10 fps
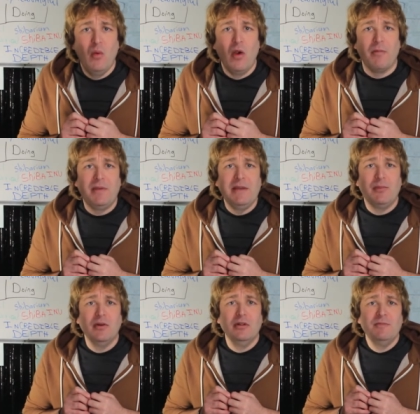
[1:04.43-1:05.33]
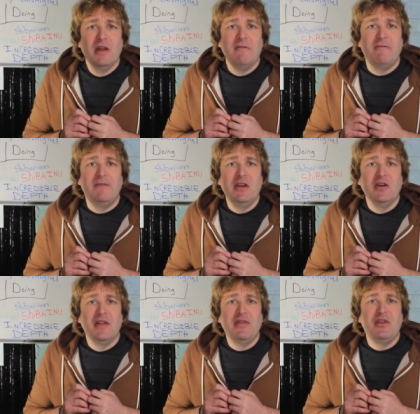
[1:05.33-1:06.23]
where people
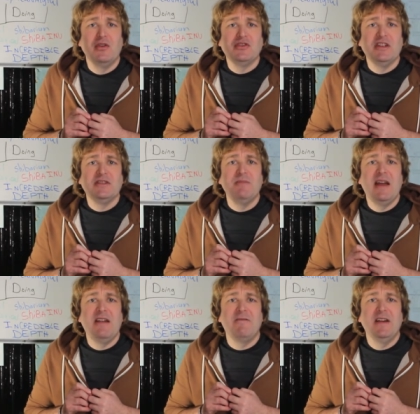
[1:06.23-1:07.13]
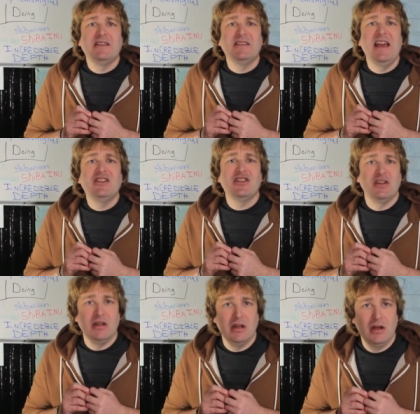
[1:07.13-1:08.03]
feel that there's this
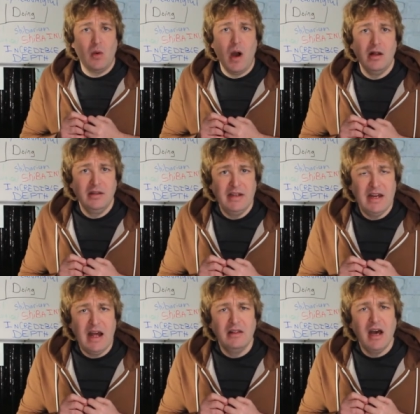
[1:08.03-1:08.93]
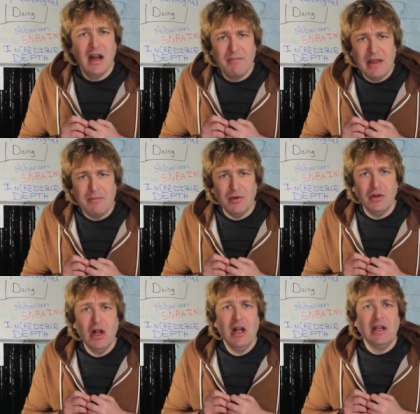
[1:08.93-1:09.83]
manifestation quality. And a lot of
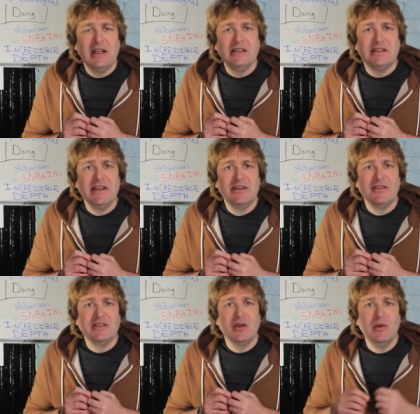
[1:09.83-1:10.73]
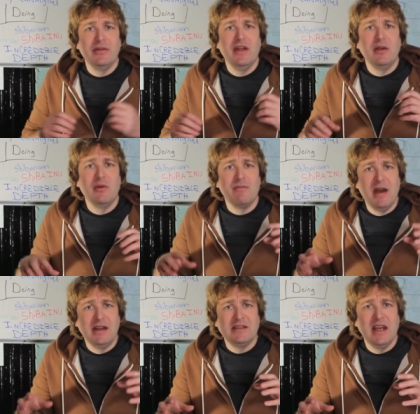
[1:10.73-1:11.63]
people consider this whole thing with
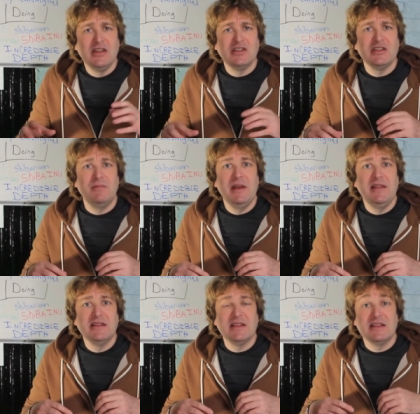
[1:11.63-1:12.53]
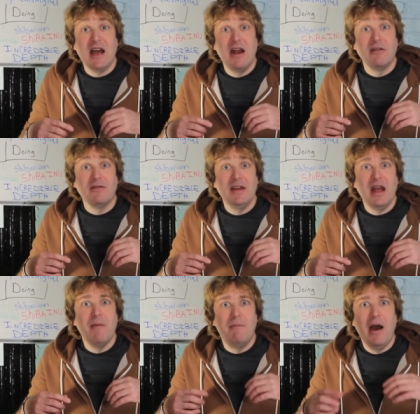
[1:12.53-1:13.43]
meditation to be this entire
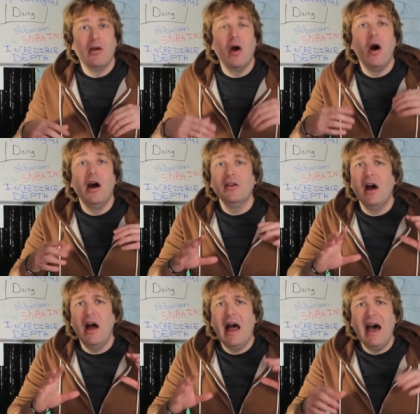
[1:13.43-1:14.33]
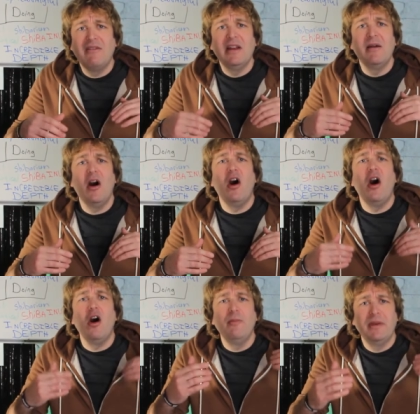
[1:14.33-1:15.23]
thing about having it
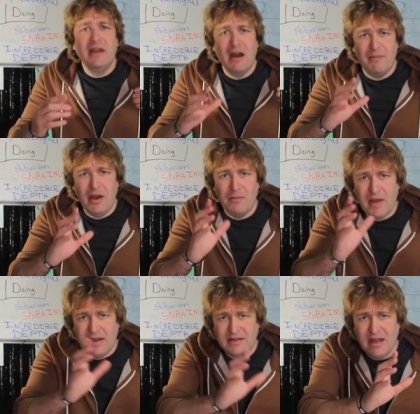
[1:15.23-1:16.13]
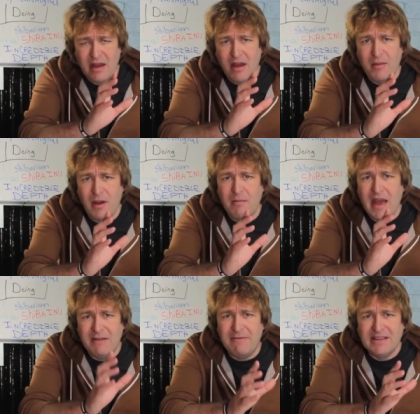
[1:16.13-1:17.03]
all be about, about
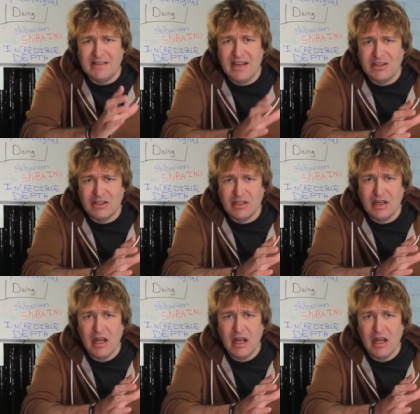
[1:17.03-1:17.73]
manifestation.